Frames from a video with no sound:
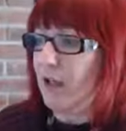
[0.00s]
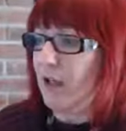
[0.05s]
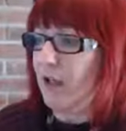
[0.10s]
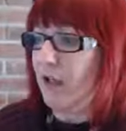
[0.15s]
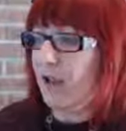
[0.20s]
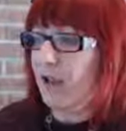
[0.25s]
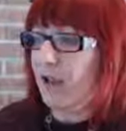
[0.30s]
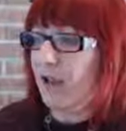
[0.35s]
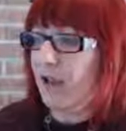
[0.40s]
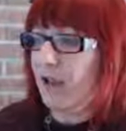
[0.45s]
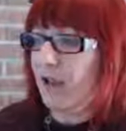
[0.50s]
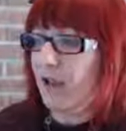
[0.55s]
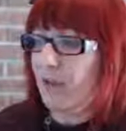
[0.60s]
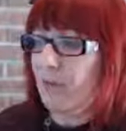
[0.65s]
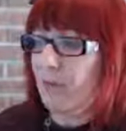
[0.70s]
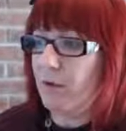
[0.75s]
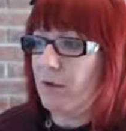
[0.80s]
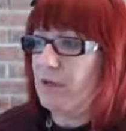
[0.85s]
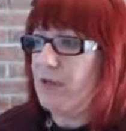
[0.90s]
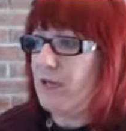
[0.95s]

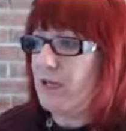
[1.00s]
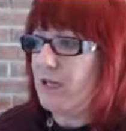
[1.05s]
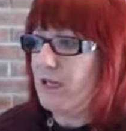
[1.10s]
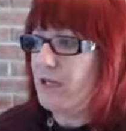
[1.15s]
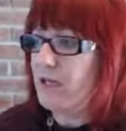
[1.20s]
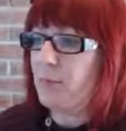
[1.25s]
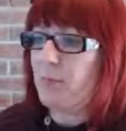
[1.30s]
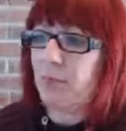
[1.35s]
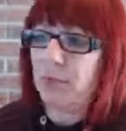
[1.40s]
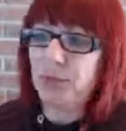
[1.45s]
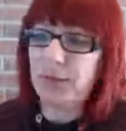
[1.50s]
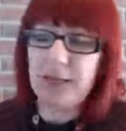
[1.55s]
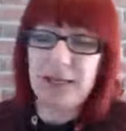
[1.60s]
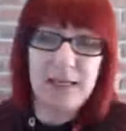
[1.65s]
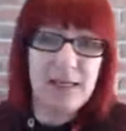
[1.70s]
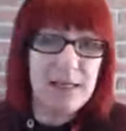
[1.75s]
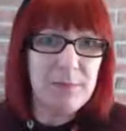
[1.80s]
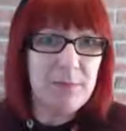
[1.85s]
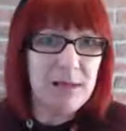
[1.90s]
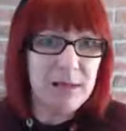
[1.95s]
need to put
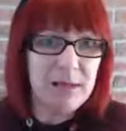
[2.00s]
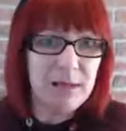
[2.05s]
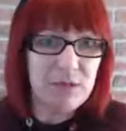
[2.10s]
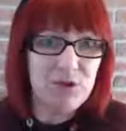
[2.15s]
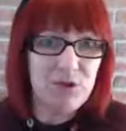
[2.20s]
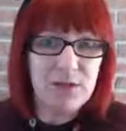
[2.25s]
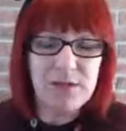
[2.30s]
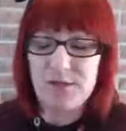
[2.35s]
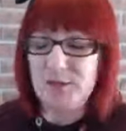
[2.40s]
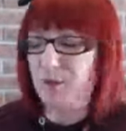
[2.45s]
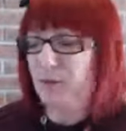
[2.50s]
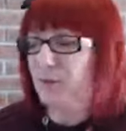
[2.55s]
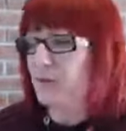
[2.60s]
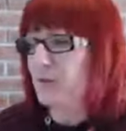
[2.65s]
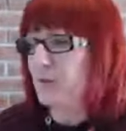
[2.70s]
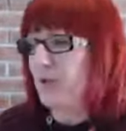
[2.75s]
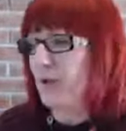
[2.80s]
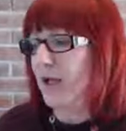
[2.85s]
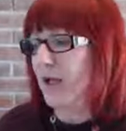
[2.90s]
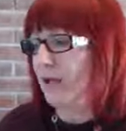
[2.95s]
the email address on
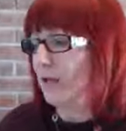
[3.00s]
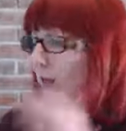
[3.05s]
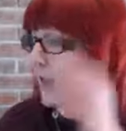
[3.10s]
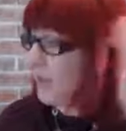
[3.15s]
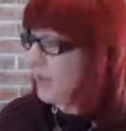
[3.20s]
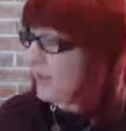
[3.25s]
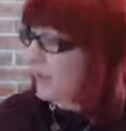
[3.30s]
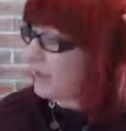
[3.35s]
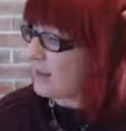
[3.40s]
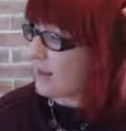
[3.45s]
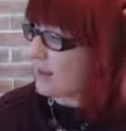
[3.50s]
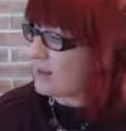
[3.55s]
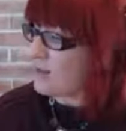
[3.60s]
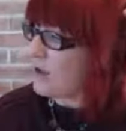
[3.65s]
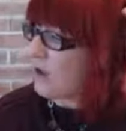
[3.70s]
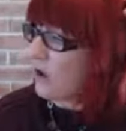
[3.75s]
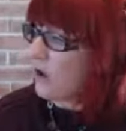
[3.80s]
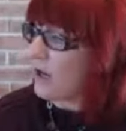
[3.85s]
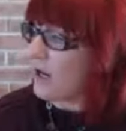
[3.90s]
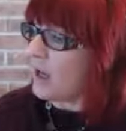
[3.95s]
as well, and that's
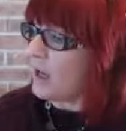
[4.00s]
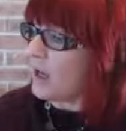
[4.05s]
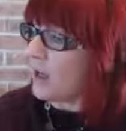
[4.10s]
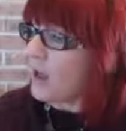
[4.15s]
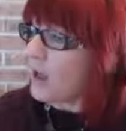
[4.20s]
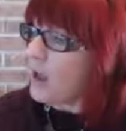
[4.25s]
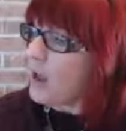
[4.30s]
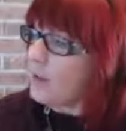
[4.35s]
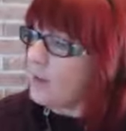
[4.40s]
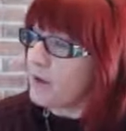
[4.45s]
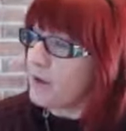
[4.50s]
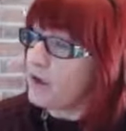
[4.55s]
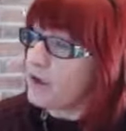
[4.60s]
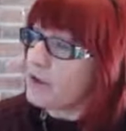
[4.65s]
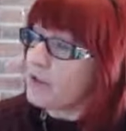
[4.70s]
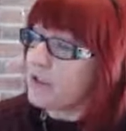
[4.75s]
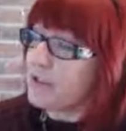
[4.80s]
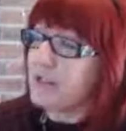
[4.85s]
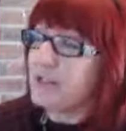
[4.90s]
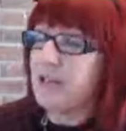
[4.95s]
not on here,
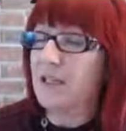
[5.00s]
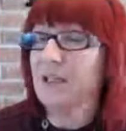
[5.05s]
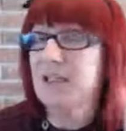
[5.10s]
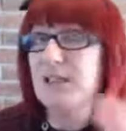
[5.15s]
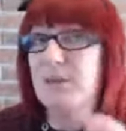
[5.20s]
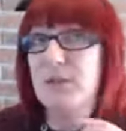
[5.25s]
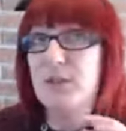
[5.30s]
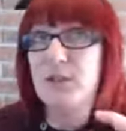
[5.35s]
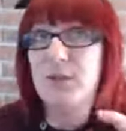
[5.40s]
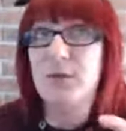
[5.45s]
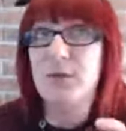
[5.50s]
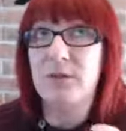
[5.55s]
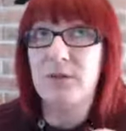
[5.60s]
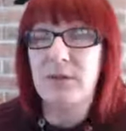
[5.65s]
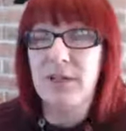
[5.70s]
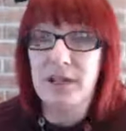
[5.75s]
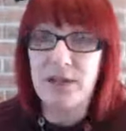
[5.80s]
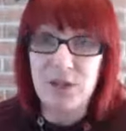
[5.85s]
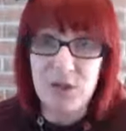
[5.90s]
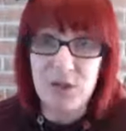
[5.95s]
because you need to be doing
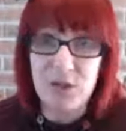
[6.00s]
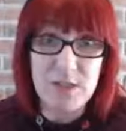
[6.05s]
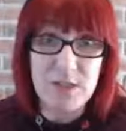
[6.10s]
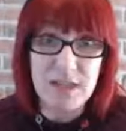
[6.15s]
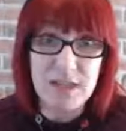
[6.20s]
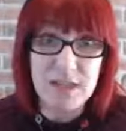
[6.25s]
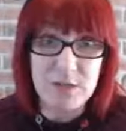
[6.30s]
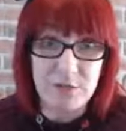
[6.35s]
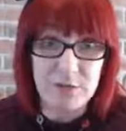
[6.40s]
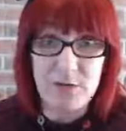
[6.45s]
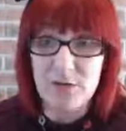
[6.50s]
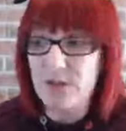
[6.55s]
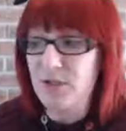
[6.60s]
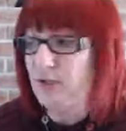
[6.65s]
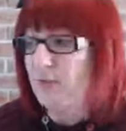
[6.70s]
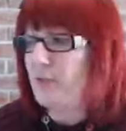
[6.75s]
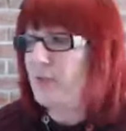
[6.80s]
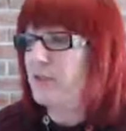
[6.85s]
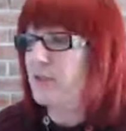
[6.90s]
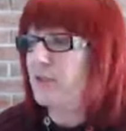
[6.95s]
like newsletters for
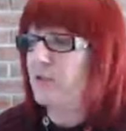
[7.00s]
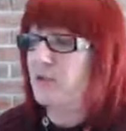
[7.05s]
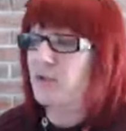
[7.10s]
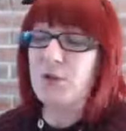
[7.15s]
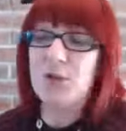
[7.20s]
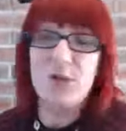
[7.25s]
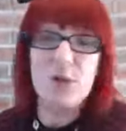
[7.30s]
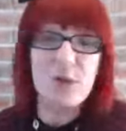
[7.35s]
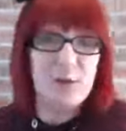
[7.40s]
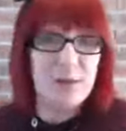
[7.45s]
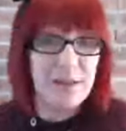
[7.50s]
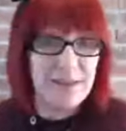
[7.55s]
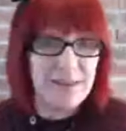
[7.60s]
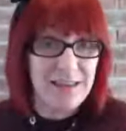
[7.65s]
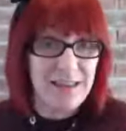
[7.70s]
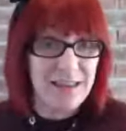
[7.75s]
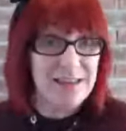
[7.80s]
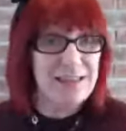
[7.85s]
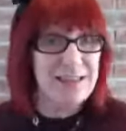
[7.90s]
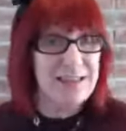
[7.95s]
customers, so you can then